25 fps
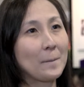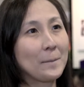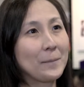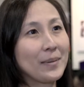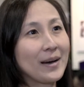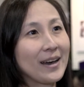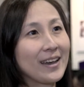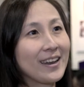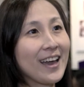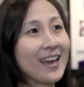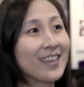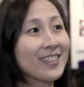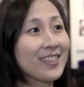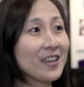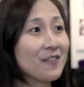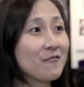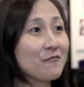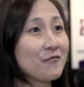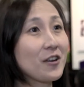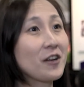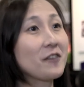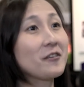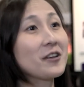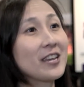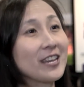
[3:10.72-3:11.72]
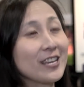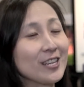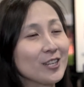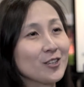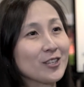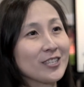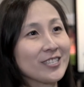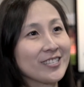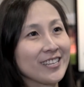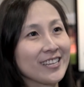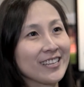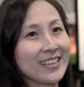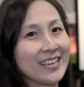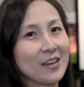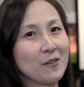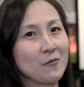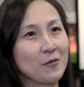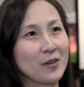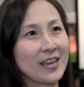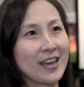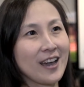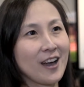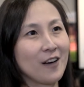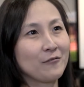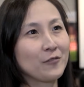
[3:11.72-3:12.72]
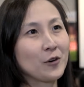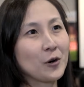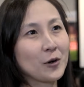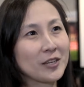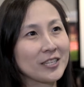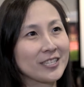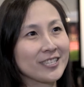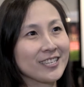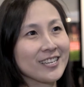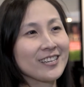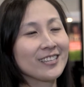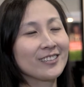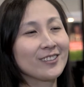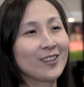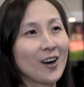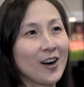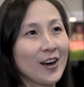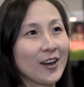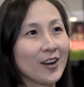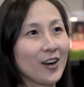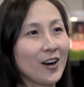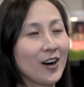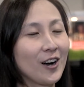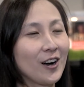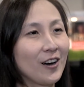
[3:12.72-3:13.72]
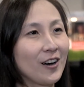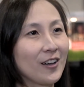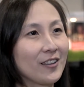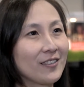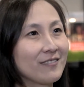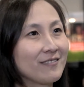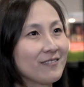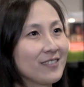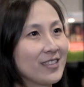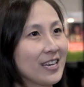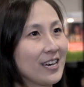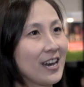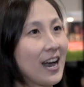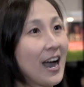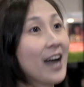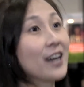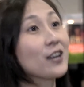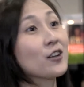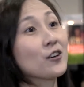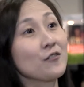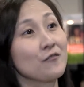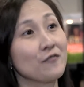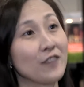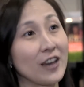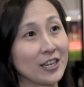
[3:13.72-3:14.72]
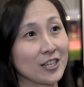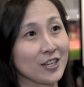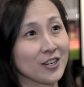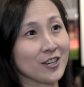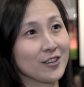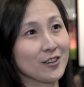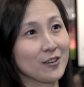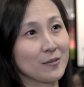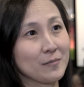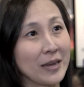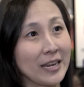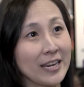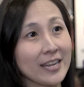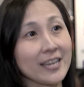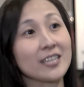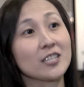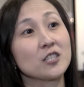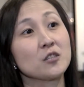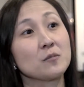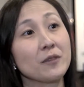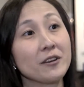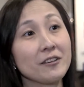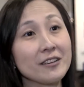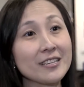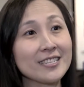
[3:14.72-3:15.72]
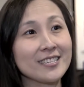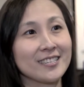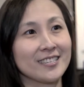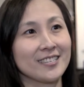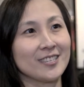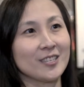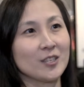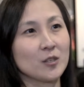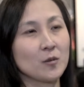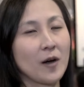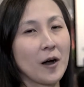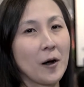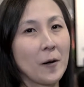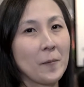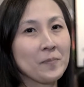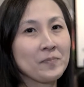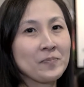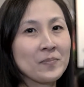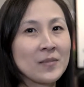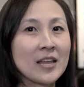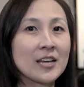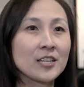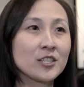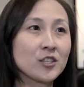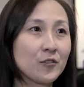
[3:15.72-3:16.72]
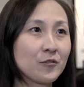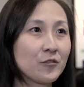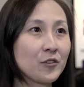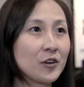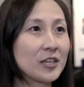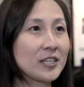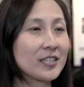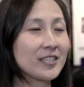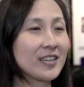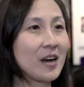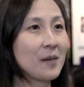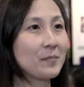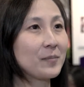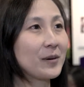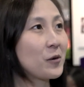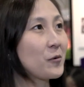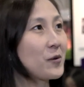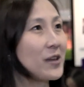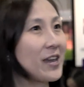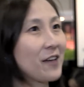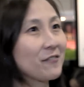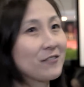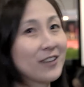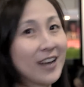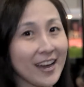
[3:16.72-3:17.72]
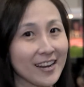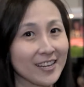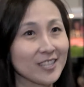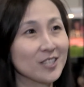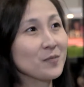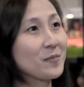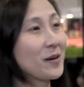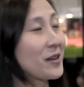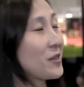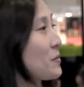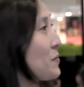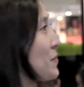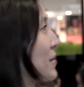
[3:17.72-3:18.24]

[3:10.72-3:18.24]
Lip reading: But I think very interestingly, we are focusing a lot on the unconventional meeting experiences as well. So for example, we have Gardens by the